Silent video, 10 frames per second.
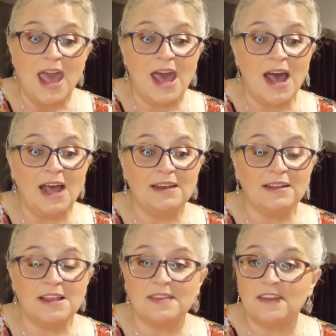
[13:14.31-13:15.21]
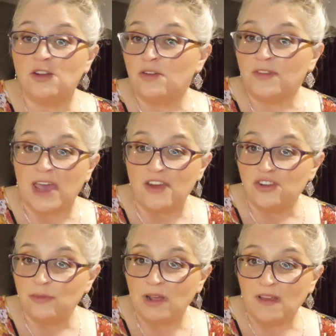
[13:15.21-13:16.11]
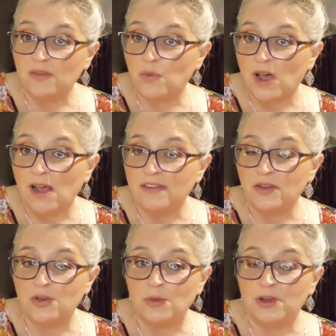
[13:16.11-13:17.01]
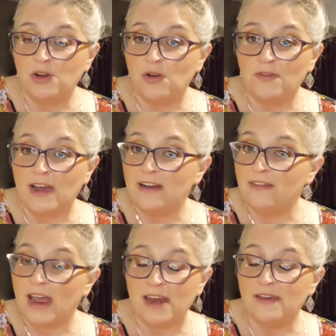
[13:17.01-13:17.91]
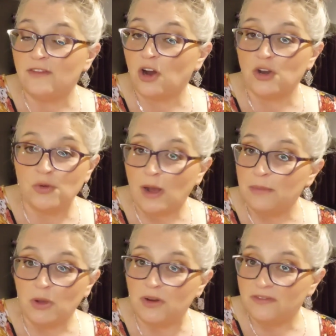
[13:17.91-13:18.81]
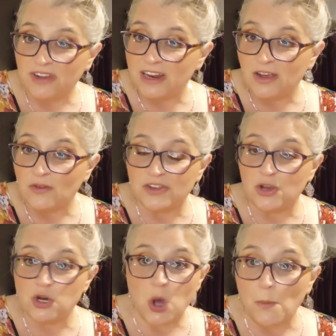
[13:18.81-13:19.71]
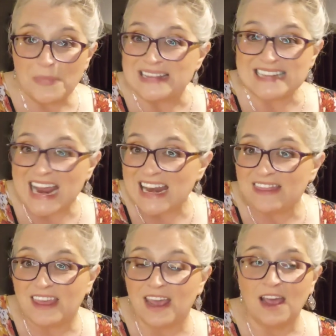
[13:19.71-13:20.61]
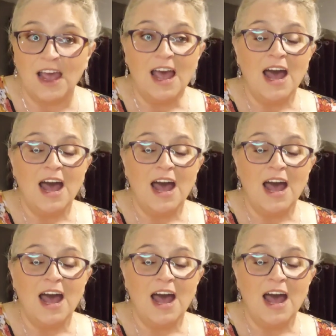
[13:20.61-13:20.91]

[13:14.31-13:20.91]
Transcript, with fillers: And click the notification bell as well so you'll be notified of any of our new uploaded videos so you don't miss anything.